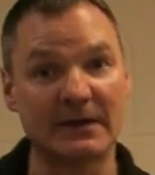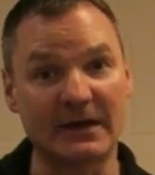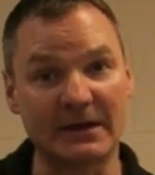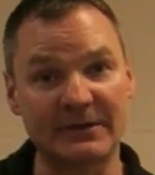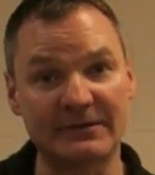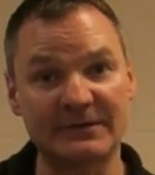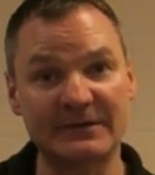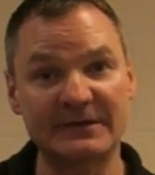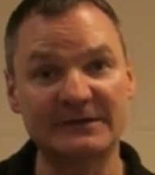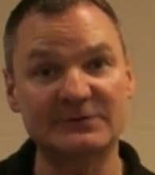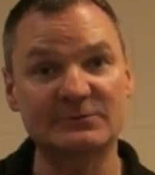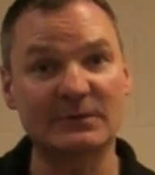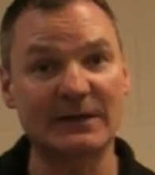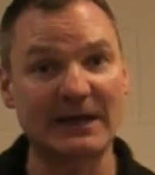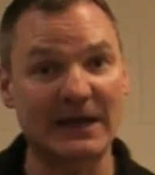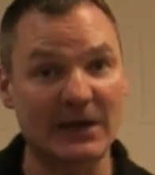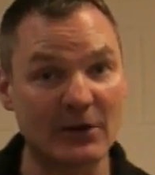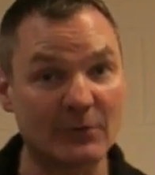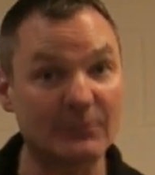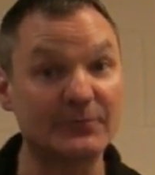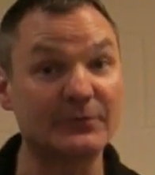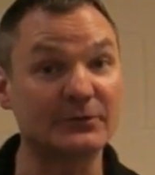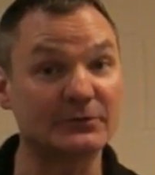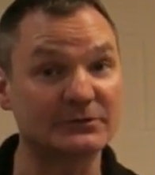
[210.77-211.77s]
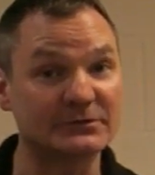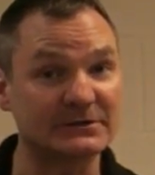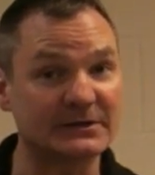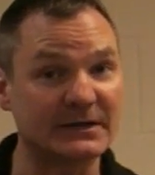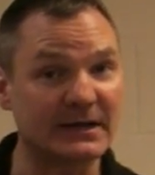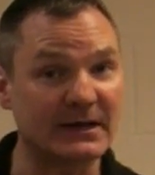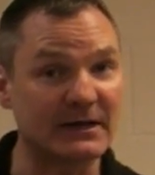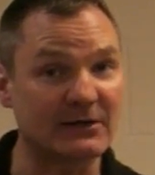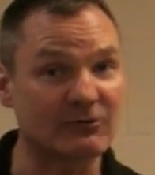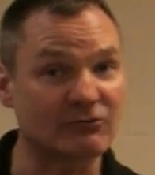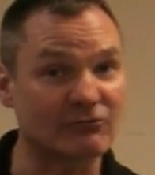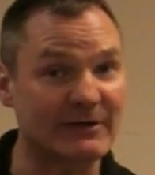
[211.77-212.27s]
and this will help you to
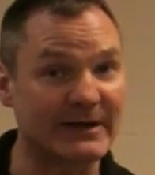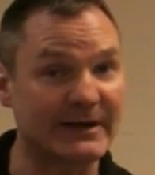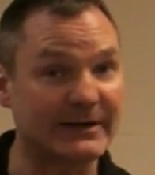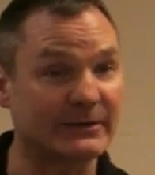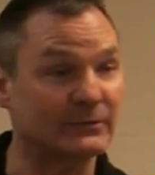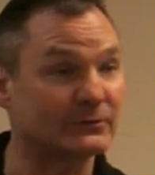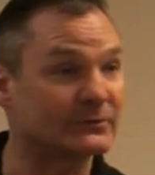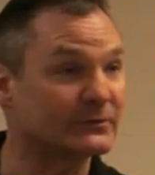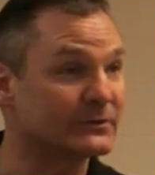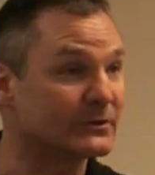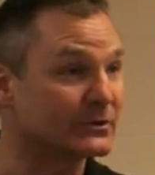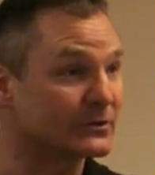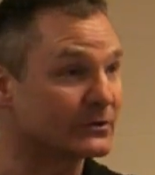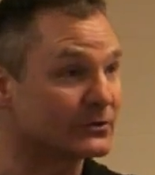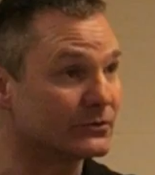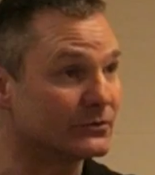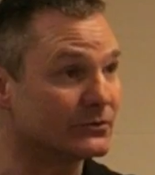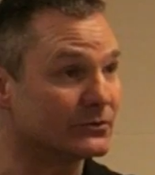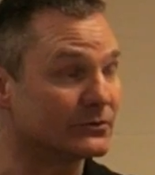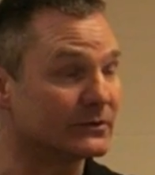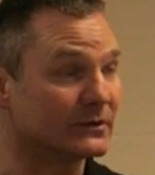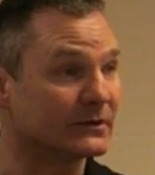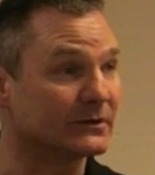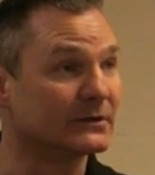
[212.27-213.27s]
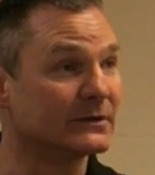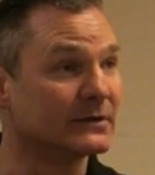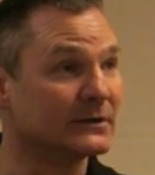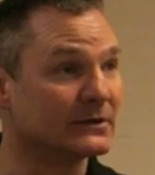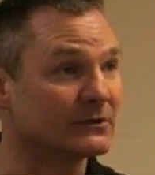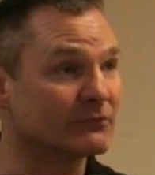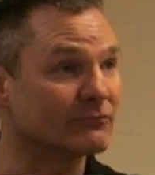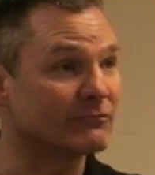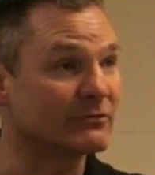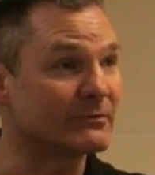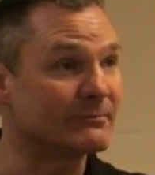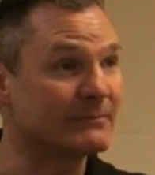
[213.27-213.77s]
get around the corner,
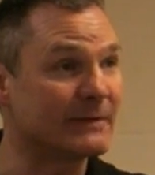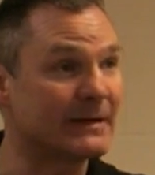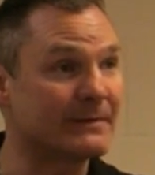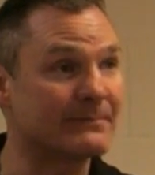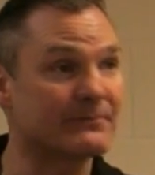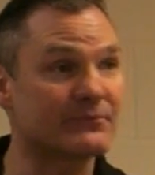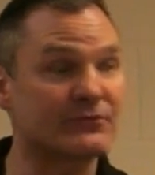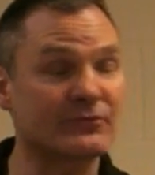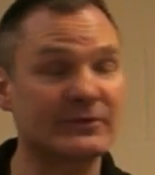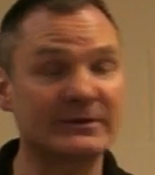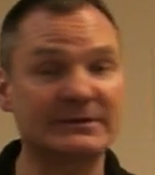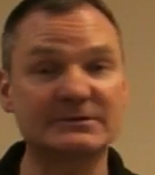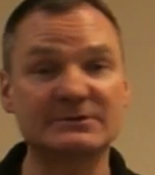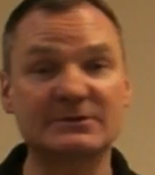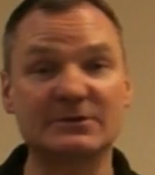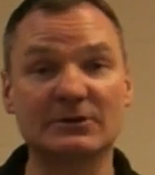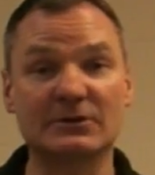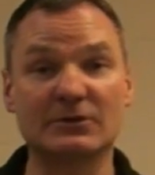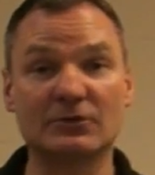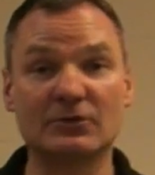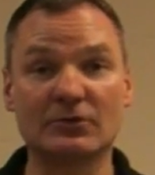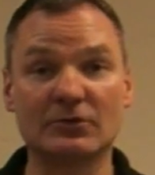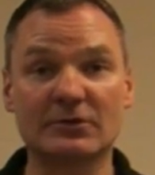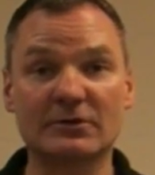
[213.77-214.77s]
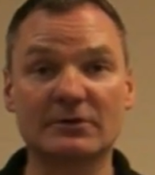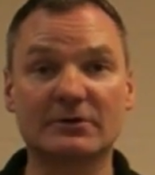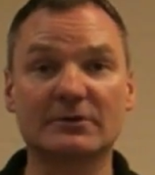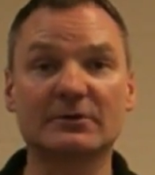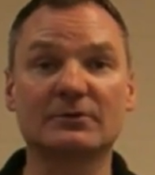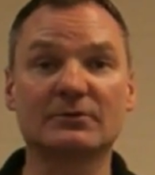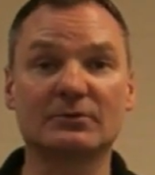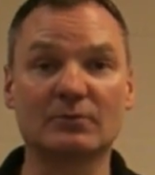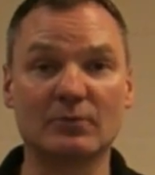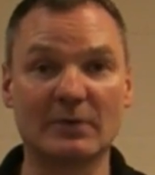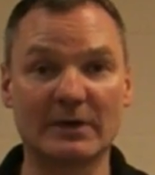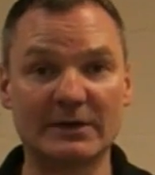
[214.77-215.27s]
remembering to look
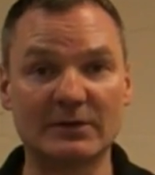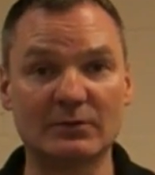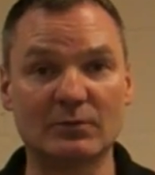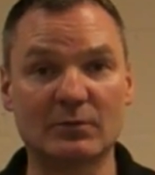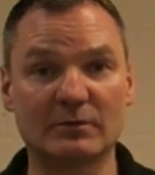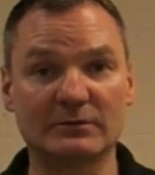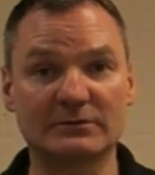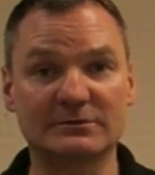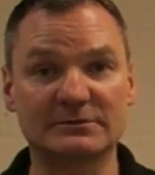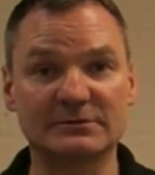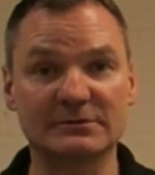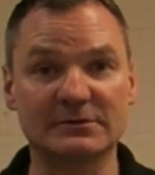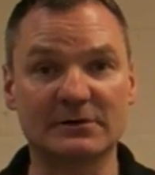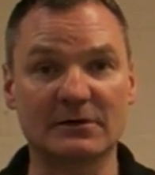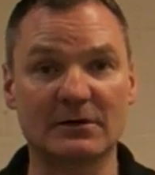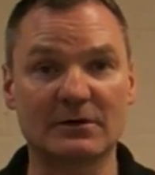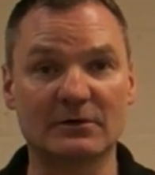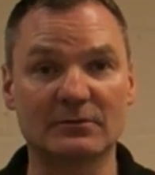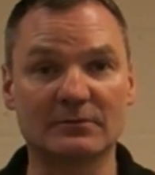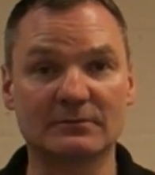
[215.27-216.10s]
where you want to go.